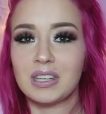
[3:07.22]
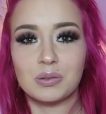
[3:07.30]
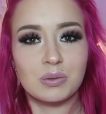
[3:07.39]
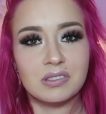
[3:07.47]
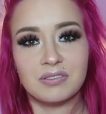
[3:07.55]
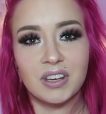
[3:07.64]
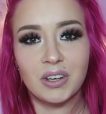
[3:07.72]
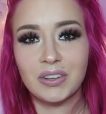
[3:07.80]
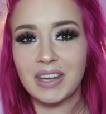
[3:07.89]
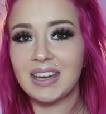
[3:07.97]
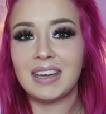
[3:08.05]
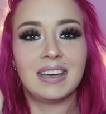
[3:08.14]
this was
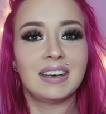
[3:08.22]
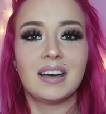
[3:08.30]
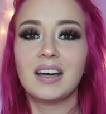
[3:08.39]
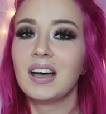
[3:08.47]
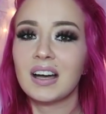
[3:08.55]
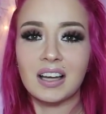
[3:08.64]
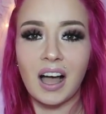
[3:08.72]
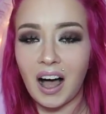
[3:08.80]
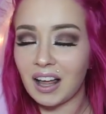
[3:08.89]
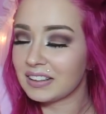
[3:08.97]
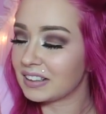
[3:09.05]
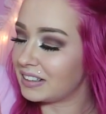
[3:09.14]
filled in,
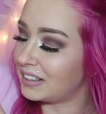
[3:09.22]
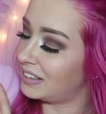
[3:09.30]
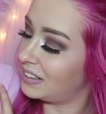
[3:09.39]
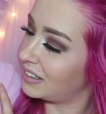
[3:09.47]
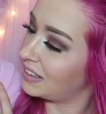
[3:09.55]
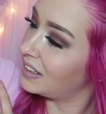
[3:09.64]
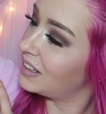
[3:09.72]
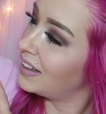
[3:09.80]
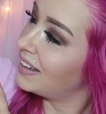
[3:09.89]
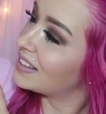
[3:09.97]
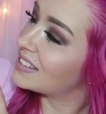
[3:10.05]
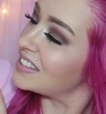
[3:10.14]
colored,
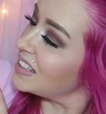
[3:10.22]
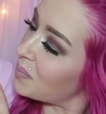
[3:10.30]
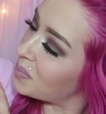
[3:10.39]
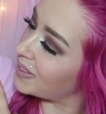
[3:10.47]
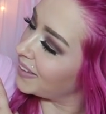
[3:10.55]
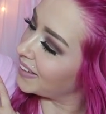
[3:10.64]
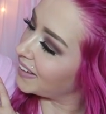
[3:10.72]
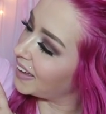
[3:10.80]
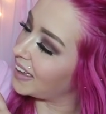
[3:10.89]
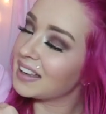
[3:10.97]
something.